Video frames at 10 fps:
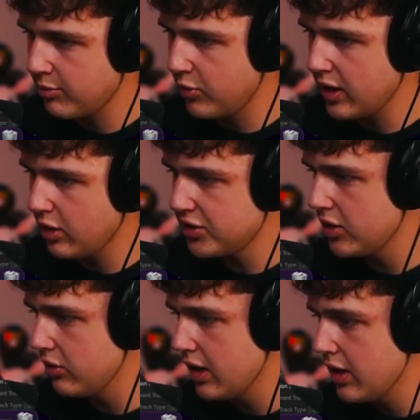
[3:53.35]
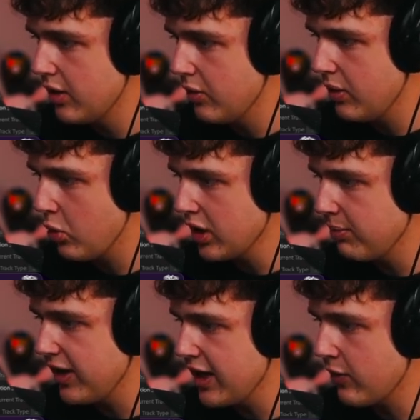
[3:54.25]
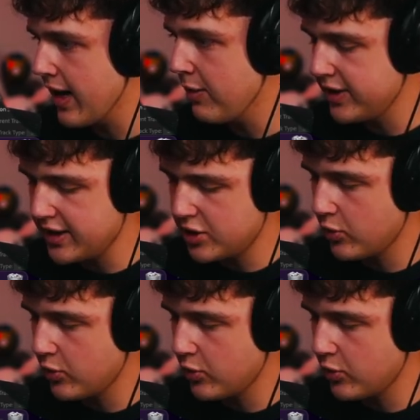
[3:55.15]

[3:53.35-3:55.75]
But we want to play around with these.